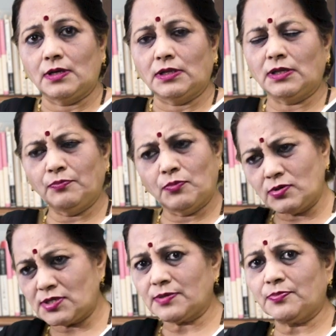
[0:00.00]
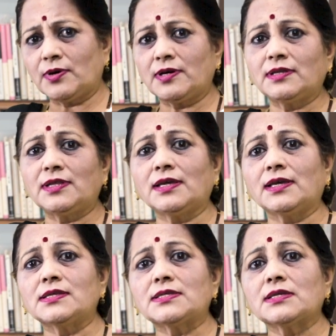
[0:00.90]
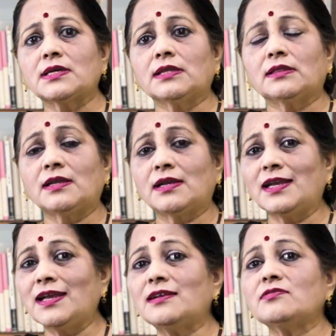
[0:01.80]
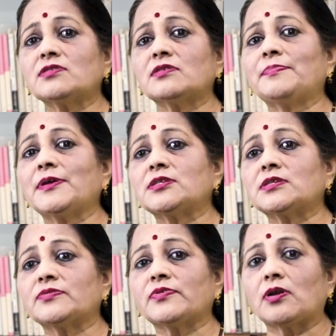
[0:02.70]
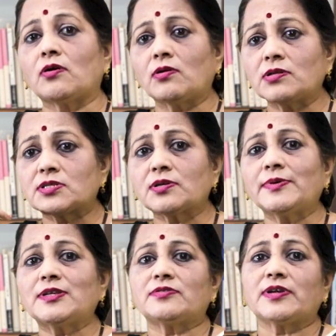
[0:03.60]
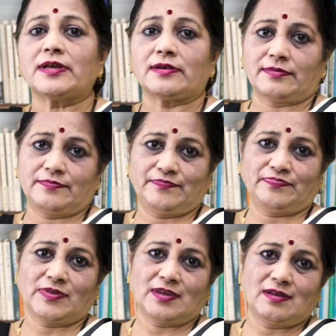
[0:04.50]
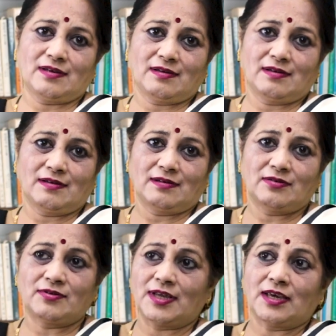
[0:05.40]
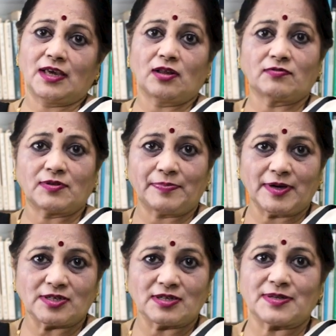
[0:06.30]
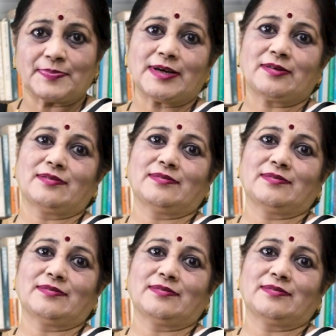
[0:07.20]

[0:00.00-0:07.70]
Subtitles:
The most important thing is the relatives of the patients will also be trained to take care of the patients better.